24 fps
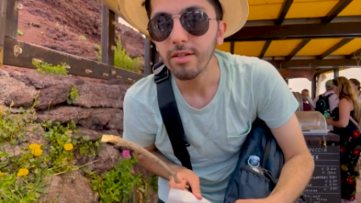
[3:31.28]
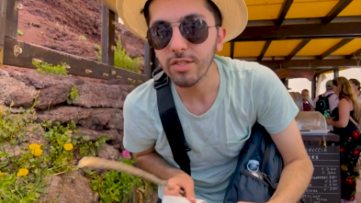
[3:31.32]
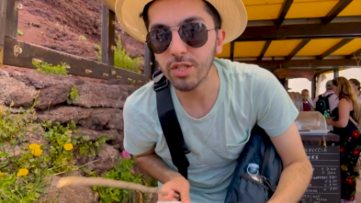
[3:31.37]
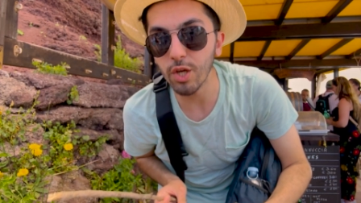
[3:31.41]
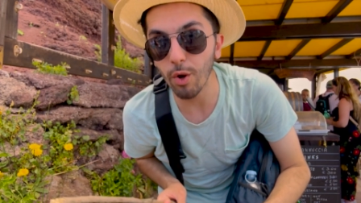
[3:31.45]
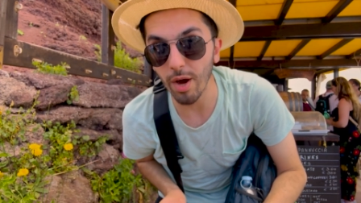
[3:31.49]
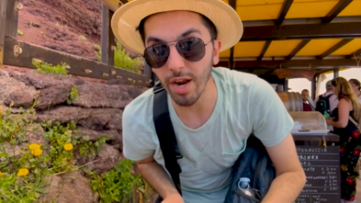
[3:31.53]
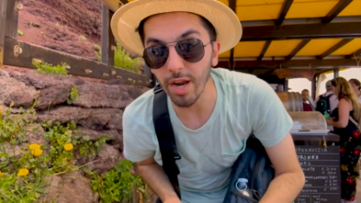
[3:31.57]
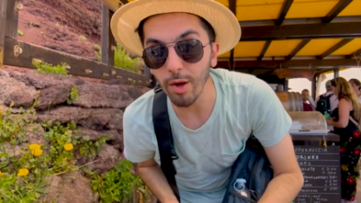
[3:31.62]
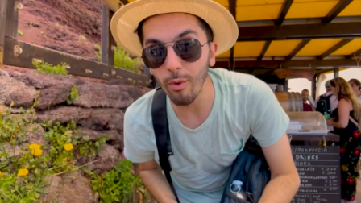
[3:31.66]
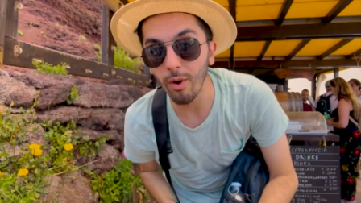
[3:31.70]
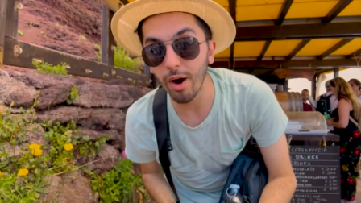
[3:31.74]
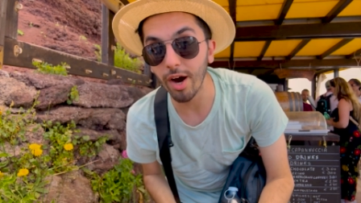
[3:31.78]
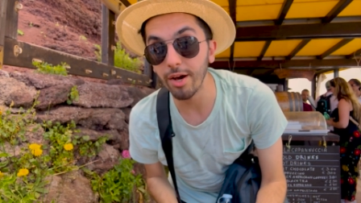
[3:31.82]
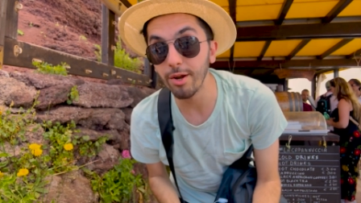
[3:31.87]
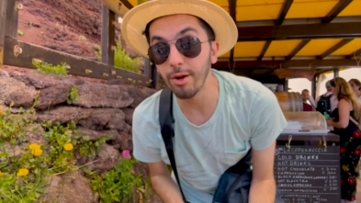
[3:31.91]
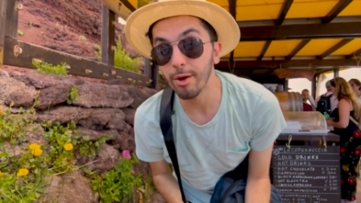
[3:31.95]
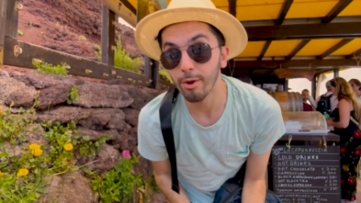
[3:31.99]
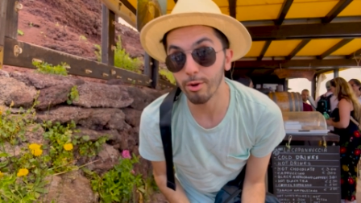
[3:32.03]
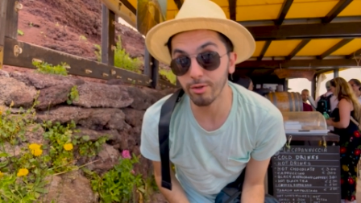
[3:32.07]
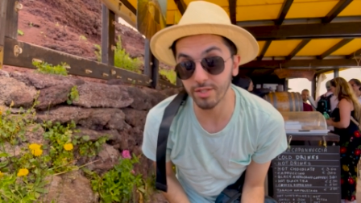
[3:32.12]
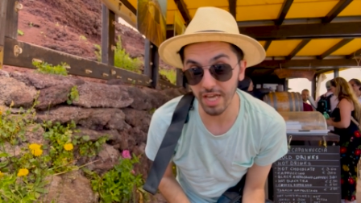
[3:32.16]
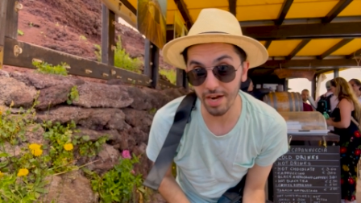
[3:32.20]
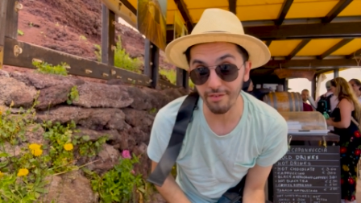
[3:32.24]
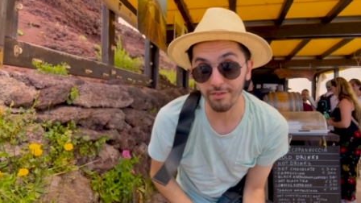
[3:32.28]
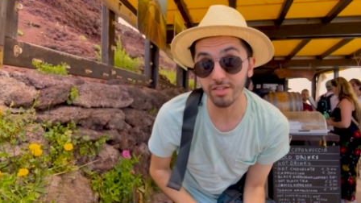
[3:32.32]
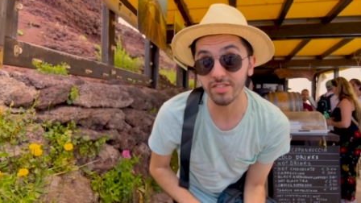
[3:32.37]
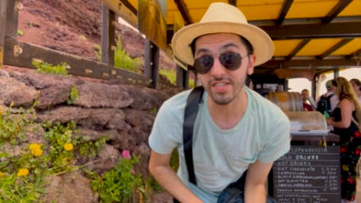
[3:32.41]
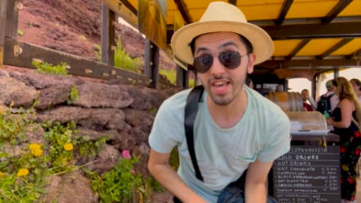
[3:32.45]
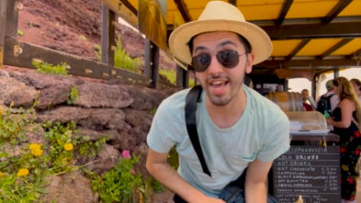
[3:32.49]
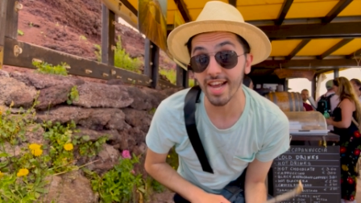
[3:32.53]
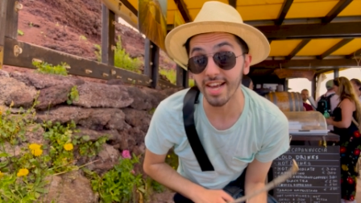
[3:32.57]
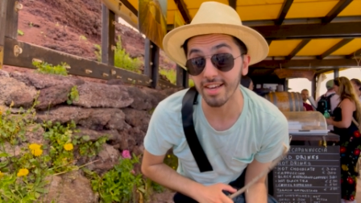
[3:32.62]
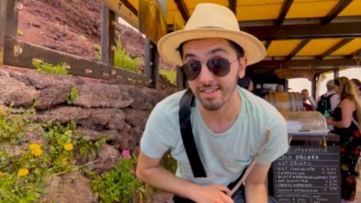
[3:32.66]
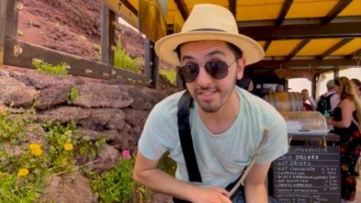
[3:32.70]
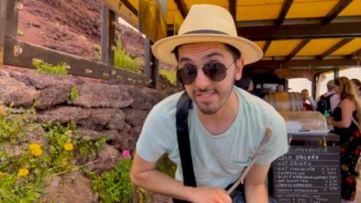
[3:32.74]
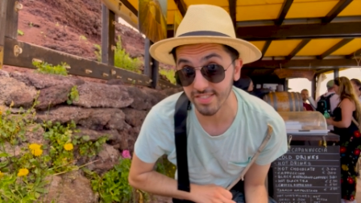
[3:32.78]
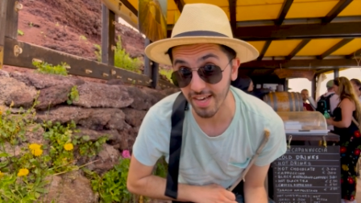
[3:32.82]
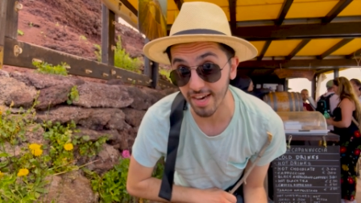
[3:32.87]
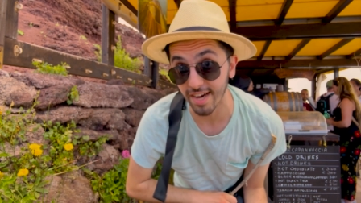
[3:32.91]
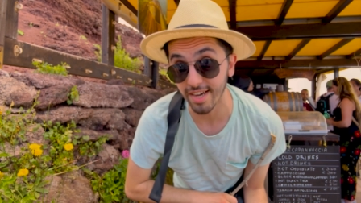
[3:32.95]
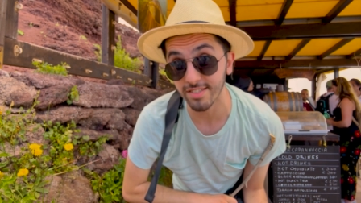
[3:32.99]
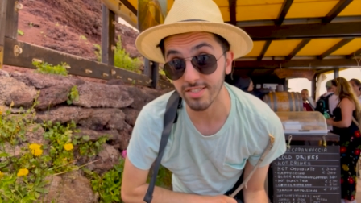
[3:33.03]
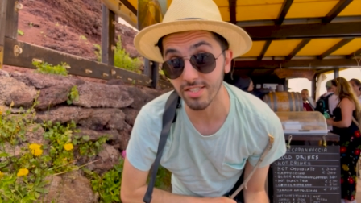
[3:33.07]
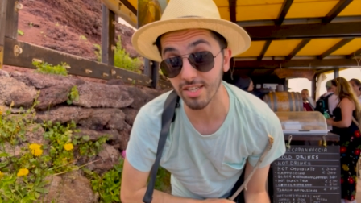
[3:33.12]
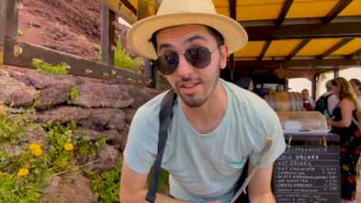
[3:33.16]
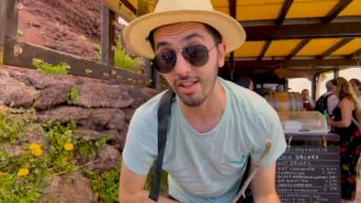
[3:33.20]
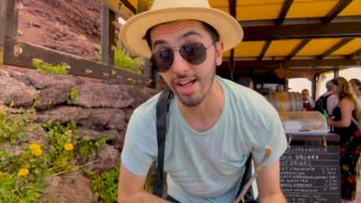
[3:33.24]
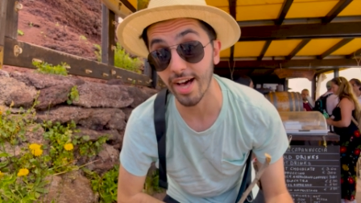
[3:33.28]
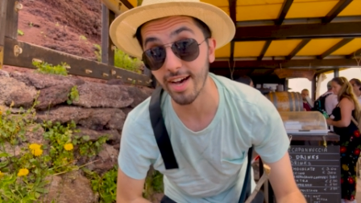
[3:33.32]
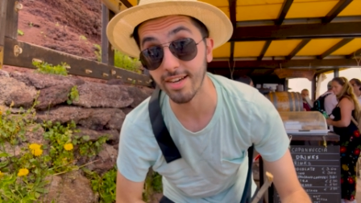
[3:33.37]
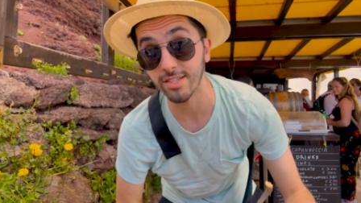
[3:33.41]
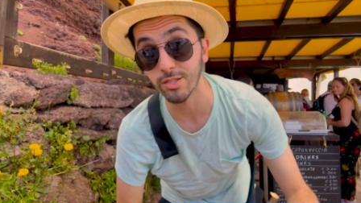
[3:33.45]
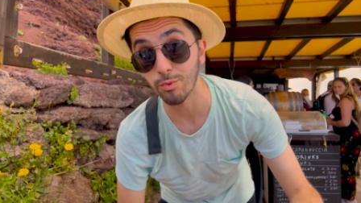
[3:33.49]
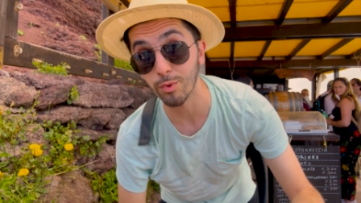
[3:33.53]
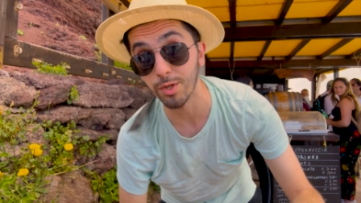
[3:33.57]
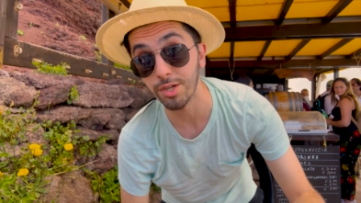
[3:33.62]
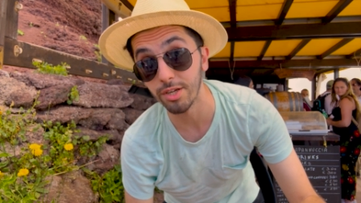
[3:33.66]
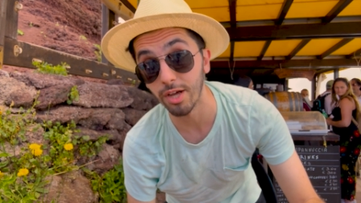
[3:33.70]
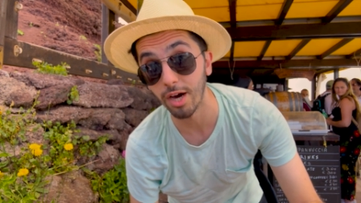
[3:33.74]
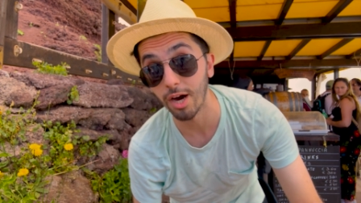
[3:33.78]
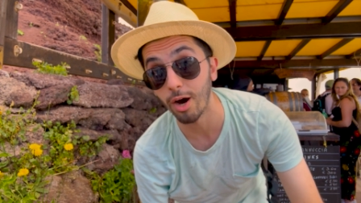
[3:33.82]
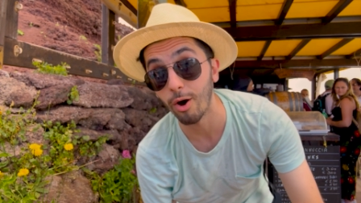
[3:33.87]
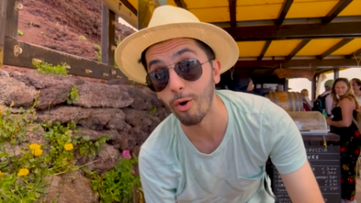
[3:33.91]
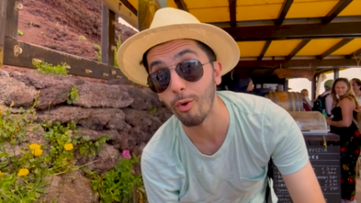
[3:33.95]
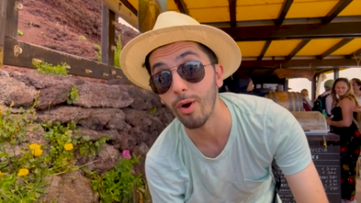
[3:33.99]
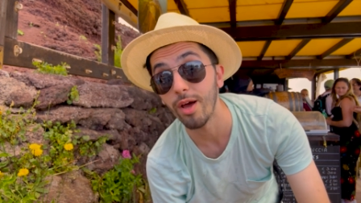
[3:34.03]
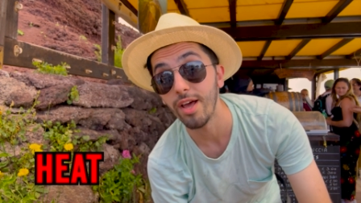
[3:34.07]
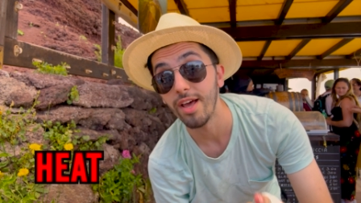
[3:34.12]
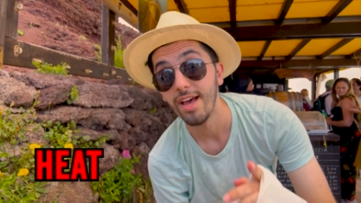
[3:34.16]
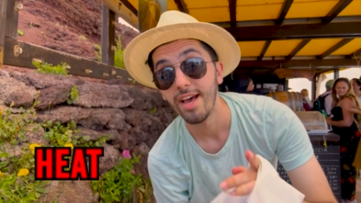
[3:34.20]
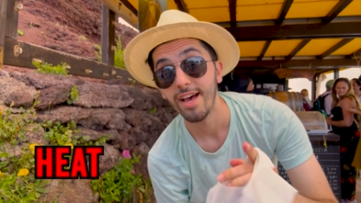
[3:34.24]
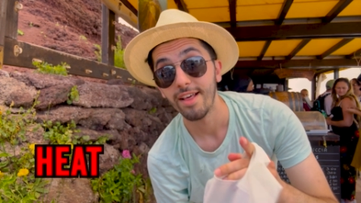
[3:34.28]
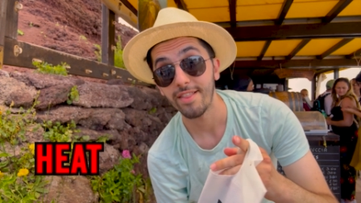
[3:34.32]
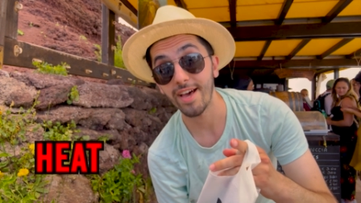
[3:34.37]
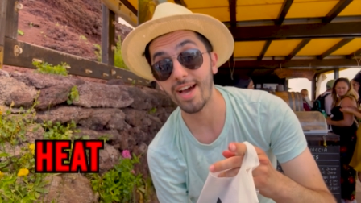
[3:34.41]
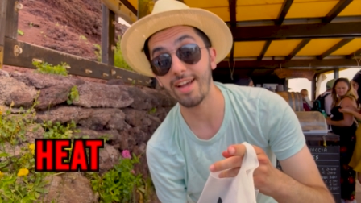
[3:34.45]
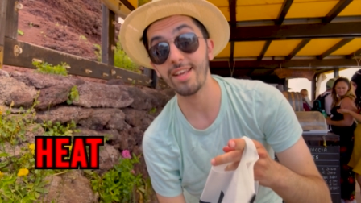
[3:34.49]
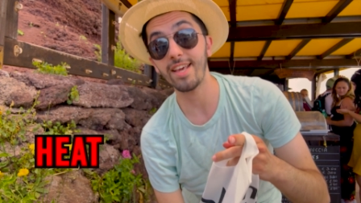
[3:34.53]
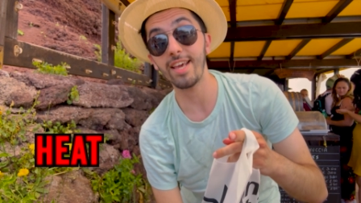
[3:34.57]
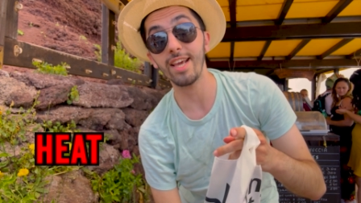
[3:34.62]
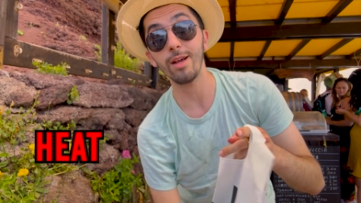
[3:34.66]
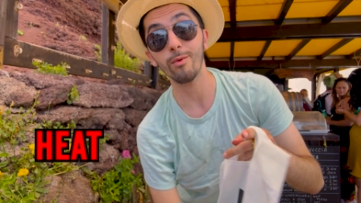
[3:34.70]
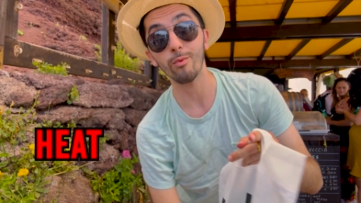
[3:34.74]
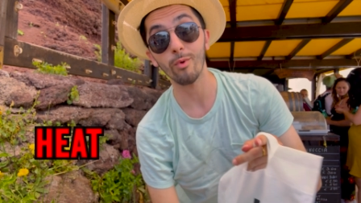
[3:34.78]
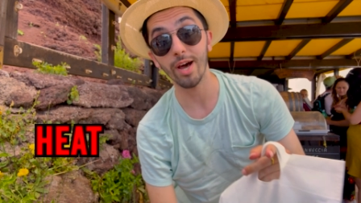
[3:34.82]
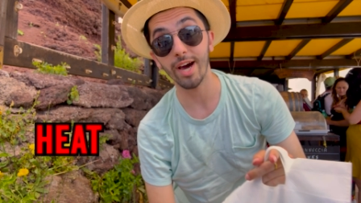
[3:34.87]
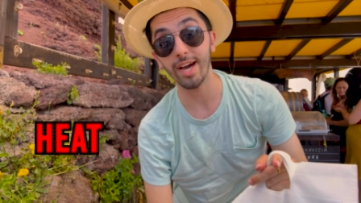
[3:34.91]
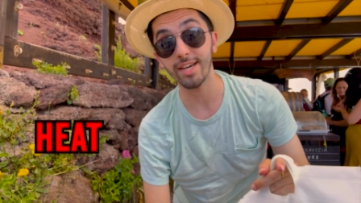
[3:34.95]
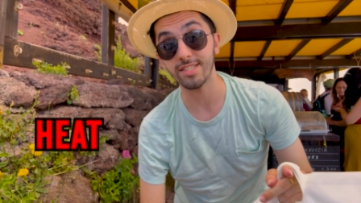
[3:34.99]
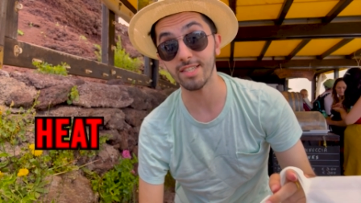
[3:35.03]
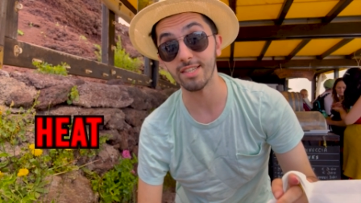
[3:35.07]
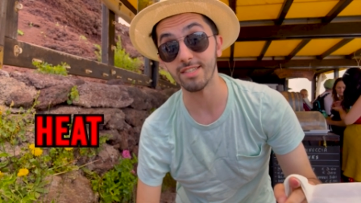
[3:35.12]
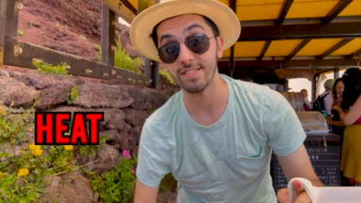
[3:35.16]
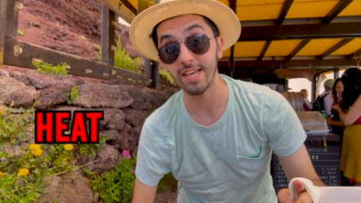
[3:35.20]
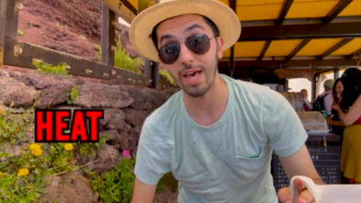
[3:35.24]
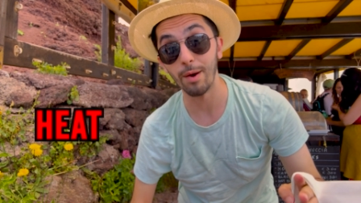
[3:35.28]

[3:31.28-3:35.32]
So anyone who's ever taken a science class would know that heat rises.